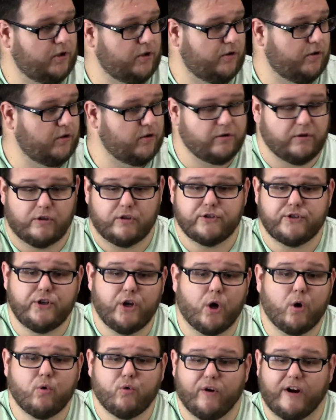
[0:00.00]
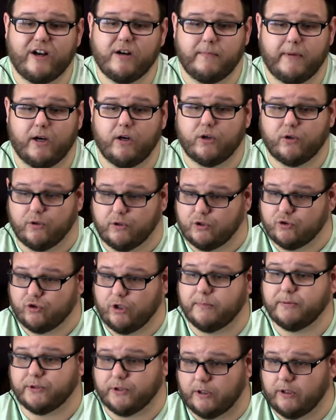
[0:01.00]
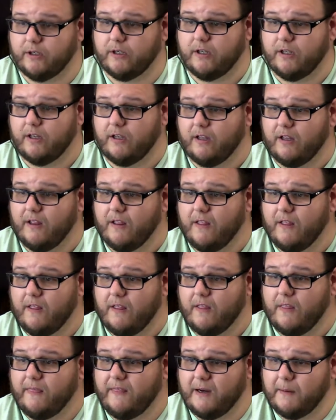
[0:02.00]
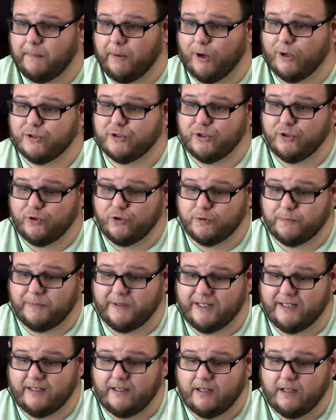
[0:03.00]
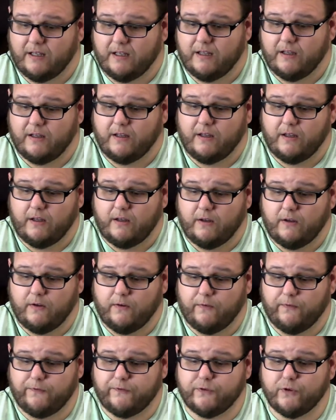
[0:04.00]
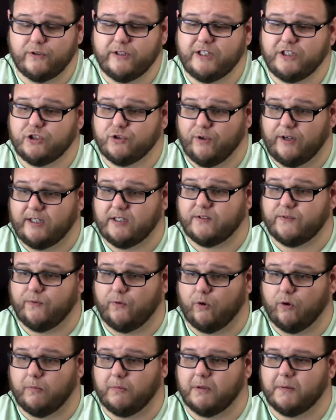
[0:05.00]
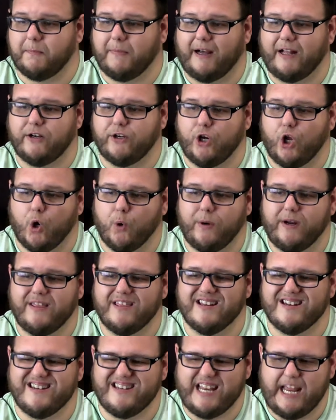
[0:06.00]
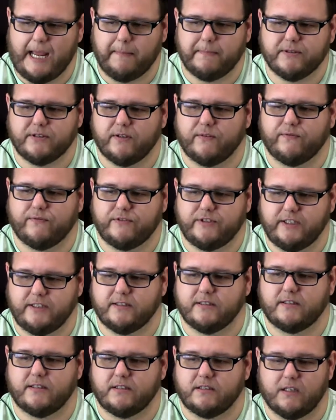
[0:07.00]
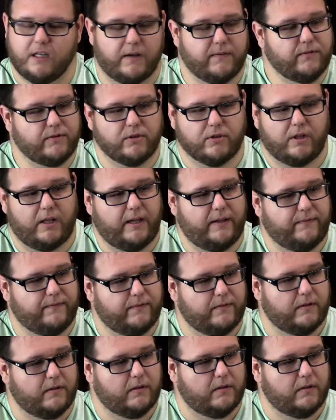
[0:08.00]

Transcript: There's, there's no greater miracle in Scripture than a person who's been fully transformed by knowing the depths of Jesus' love in their life.